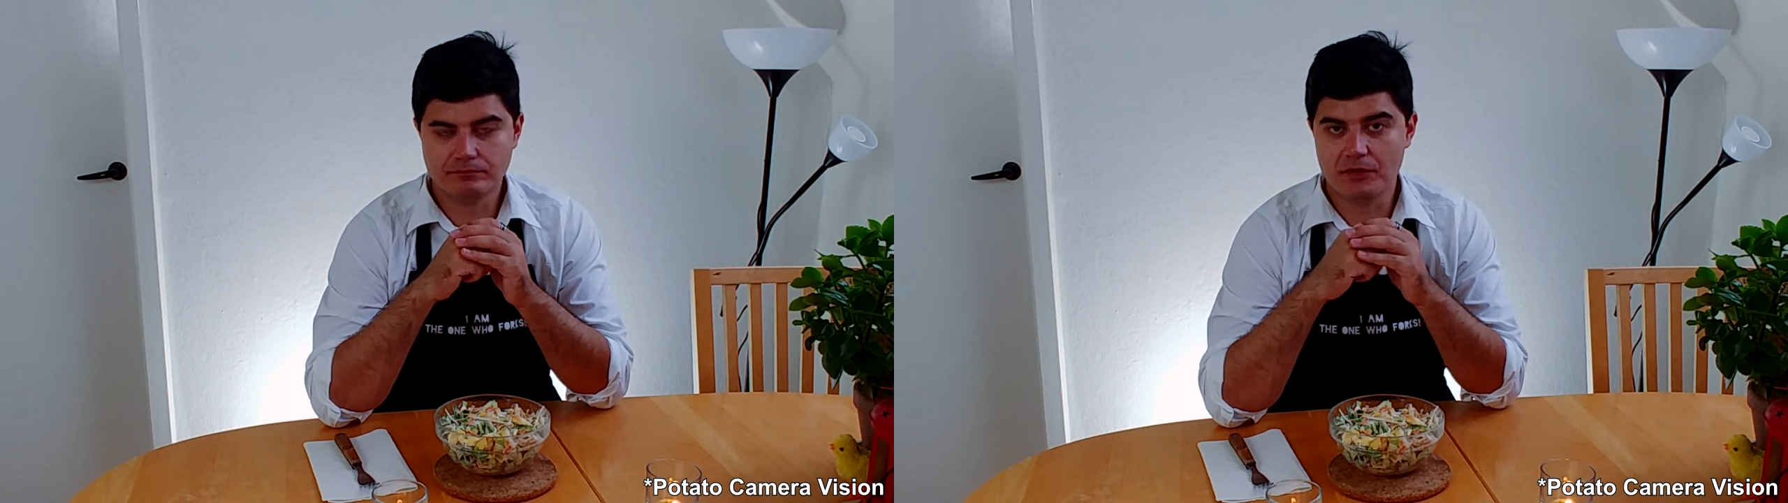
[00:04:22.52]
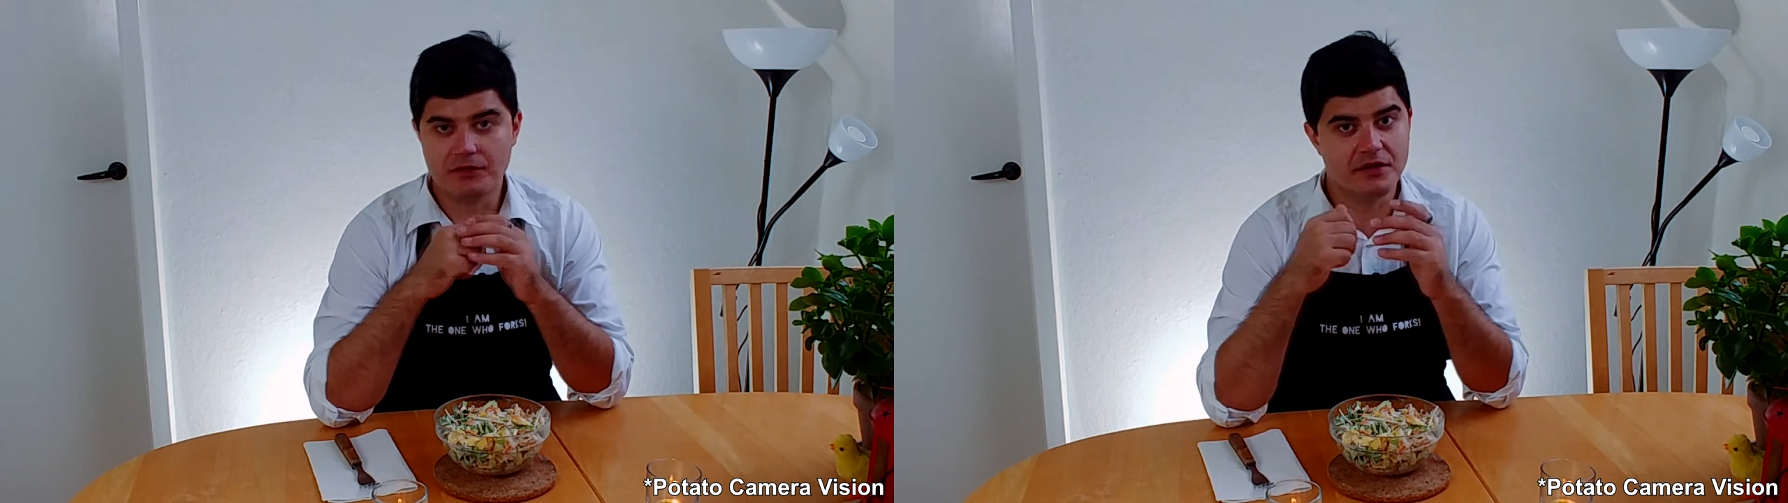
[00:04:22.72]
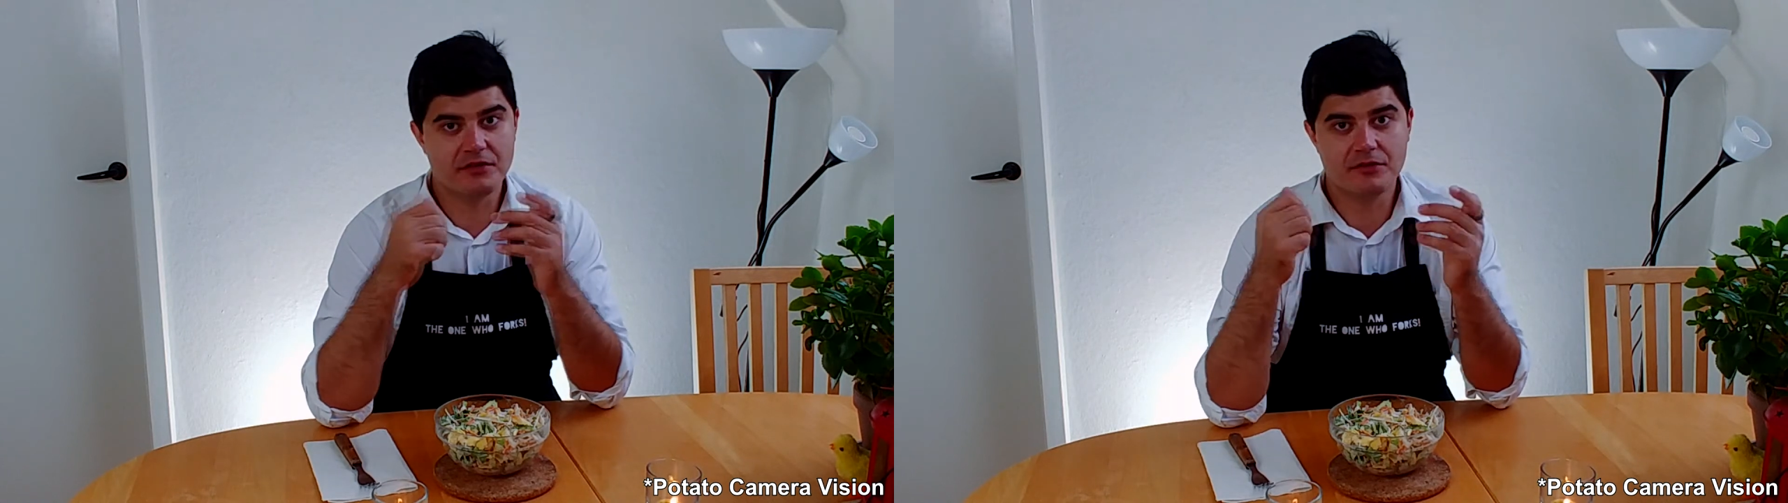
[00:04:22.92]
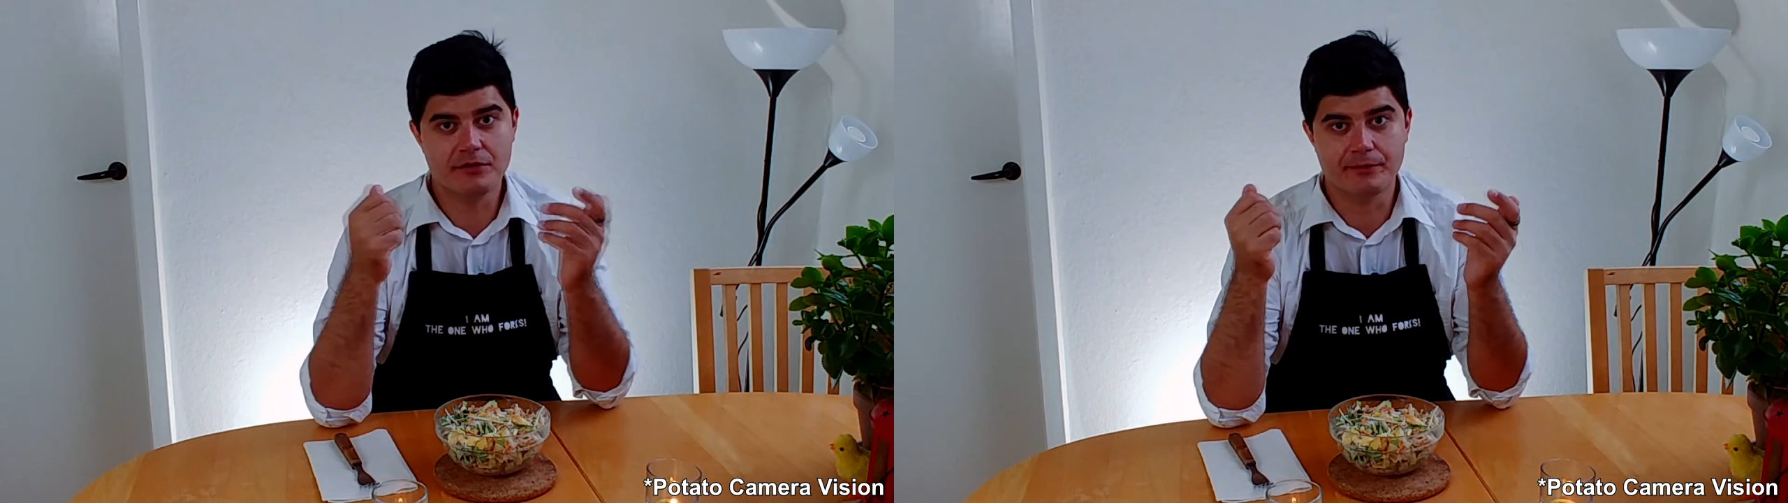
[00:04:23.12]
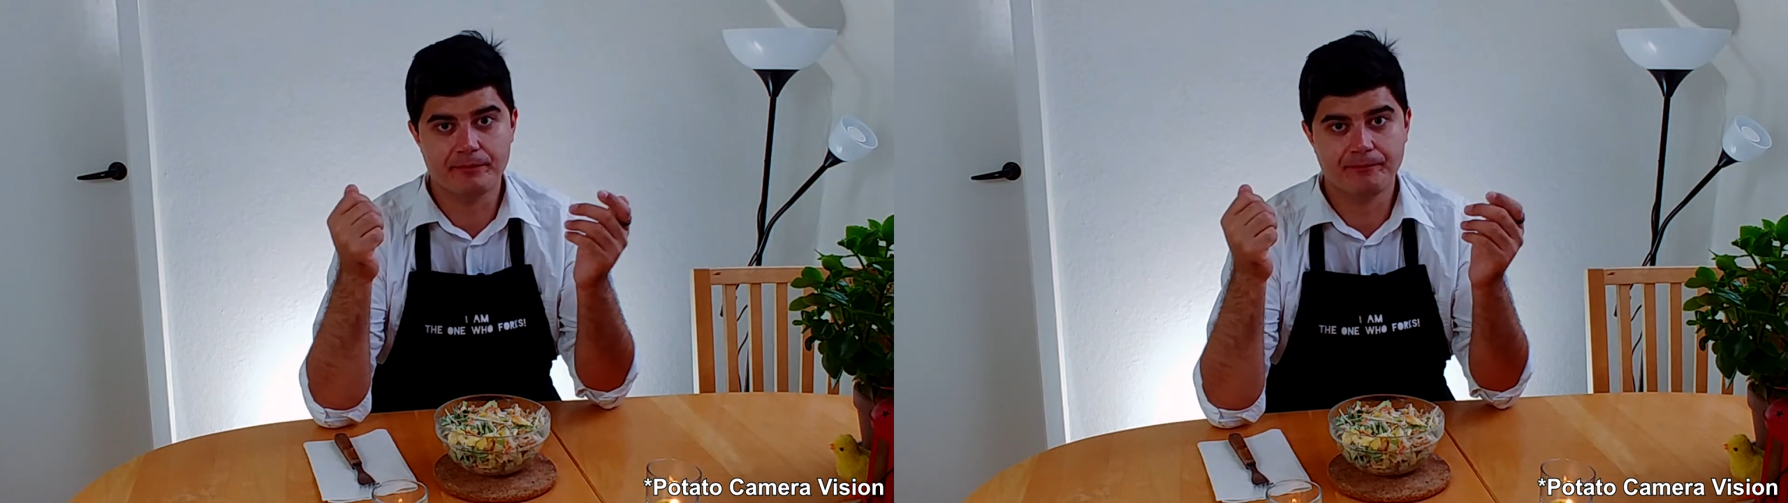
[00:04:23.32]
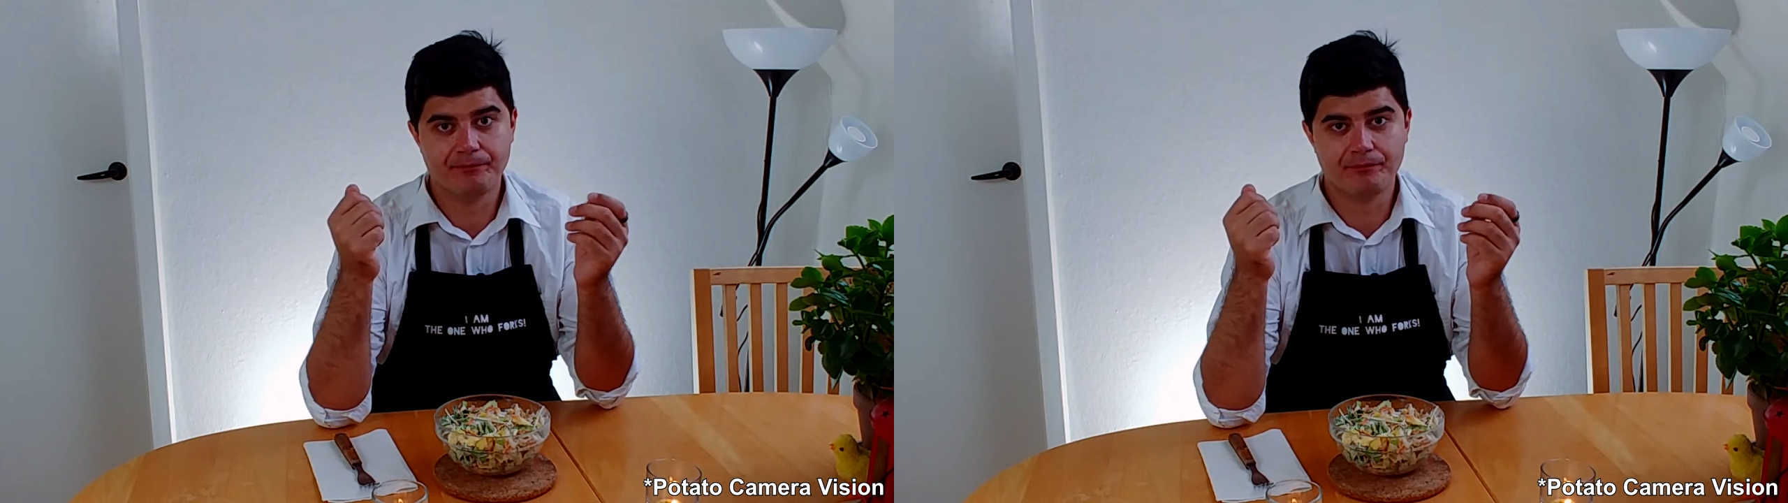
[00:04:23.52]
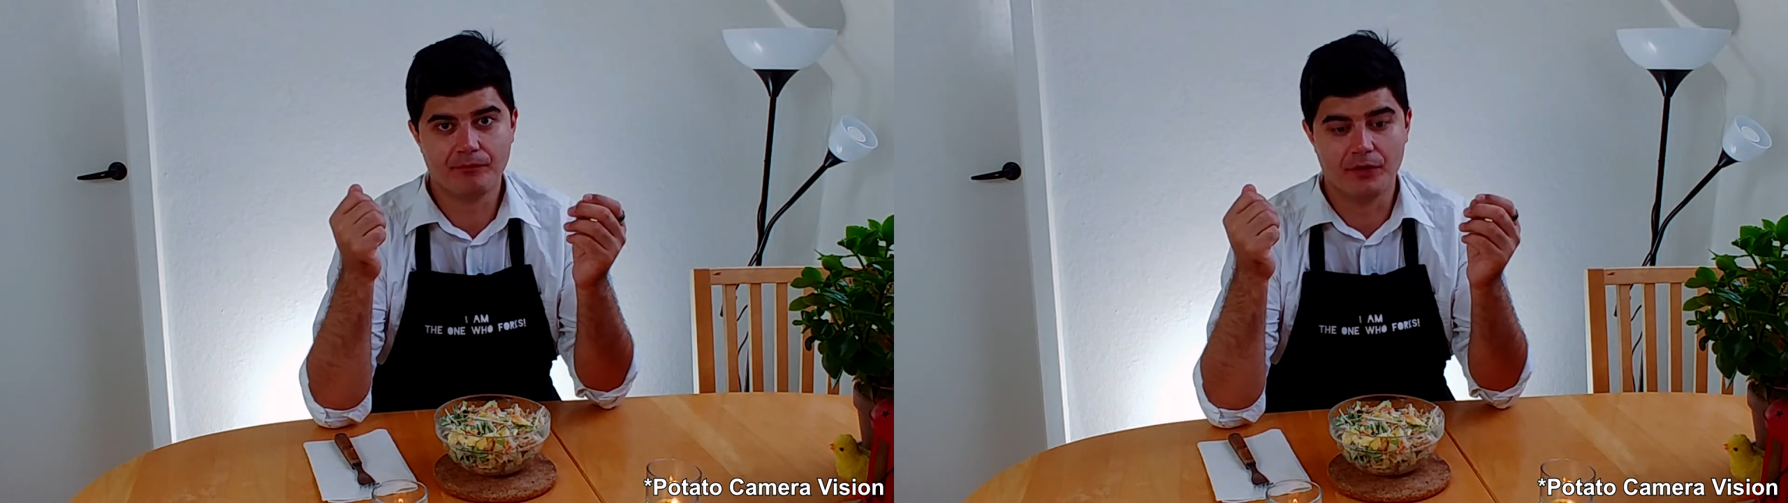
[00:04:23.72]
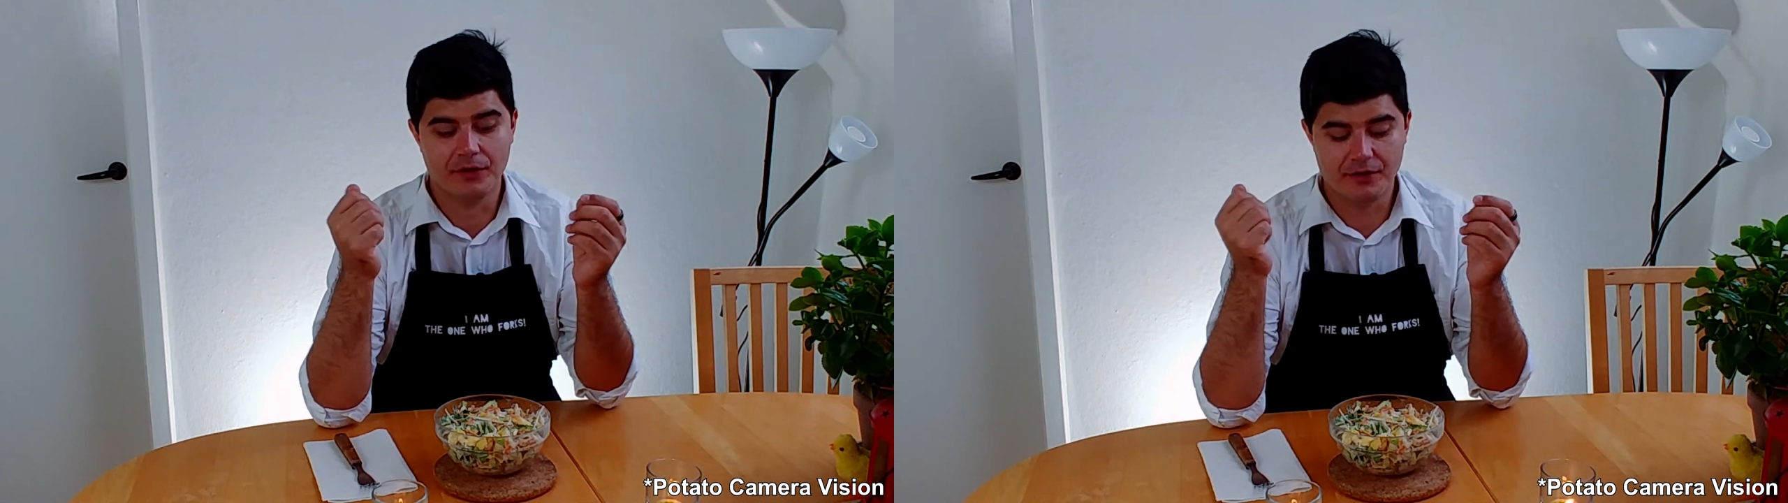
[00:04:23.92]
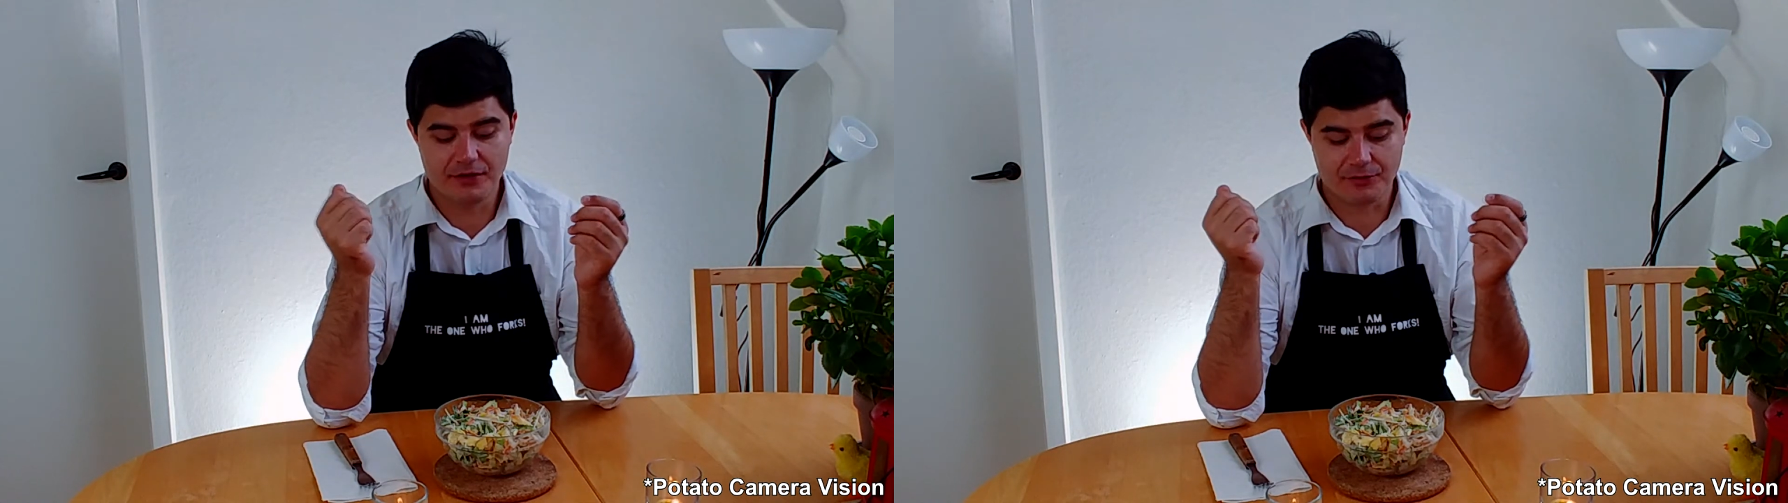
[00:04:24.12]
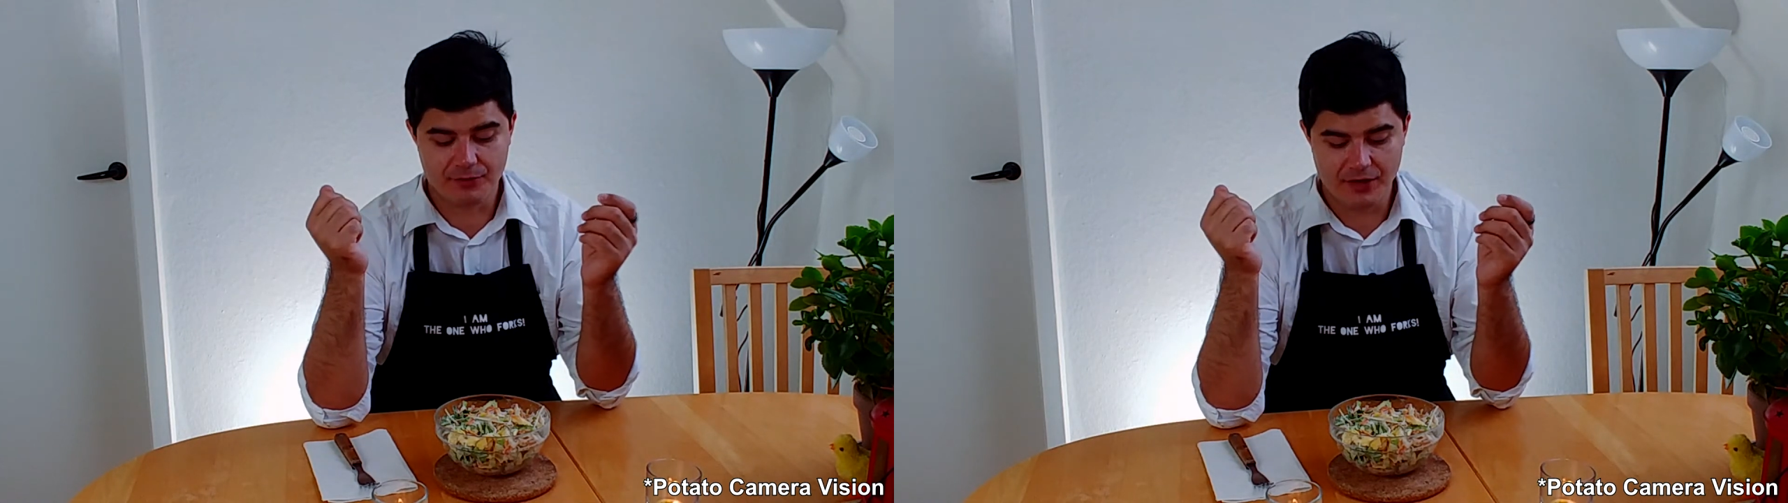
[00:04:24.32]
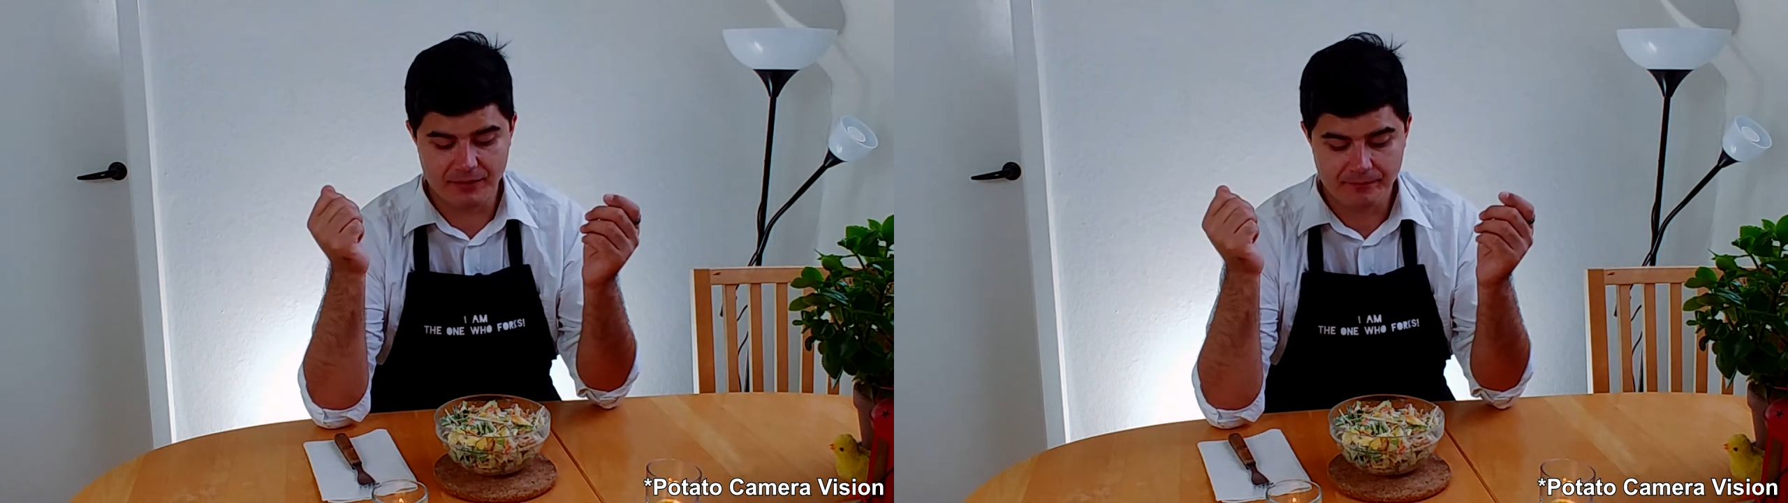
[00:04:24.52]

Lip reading: It tastes good. It tastes great.